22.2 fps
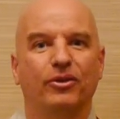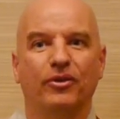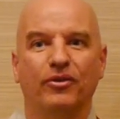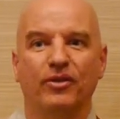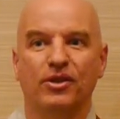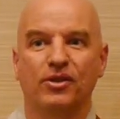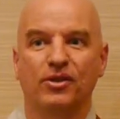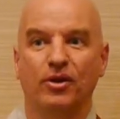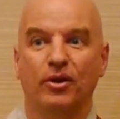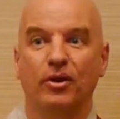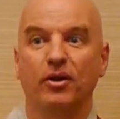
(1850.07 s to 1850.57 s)
on
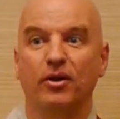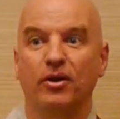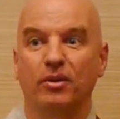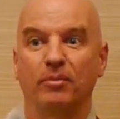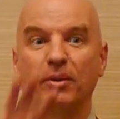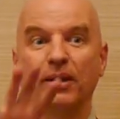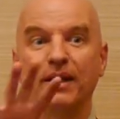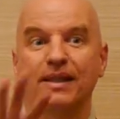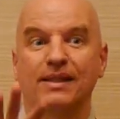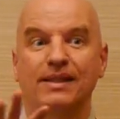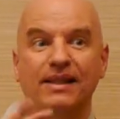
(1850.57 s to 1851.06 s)
this earth,
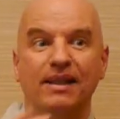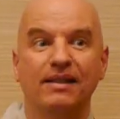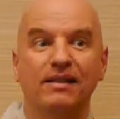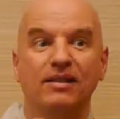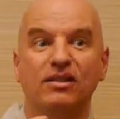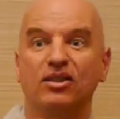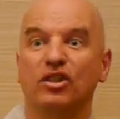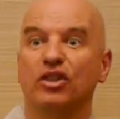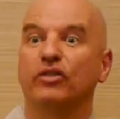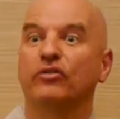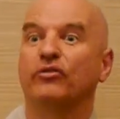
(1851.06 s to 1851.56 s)
but it's
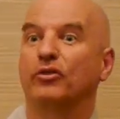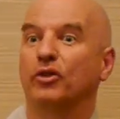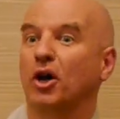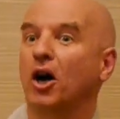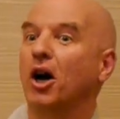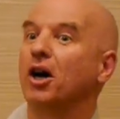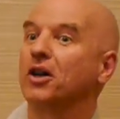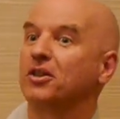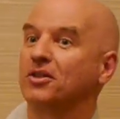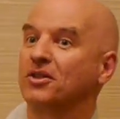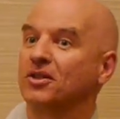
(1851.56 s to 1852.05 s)
necessary for
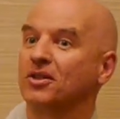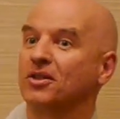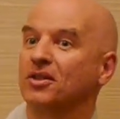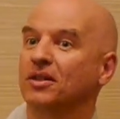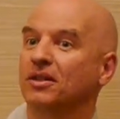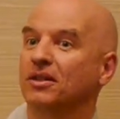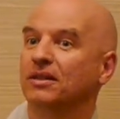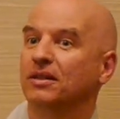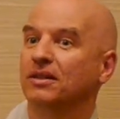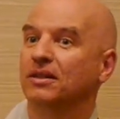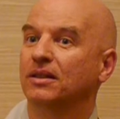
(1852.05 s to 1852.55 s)
us,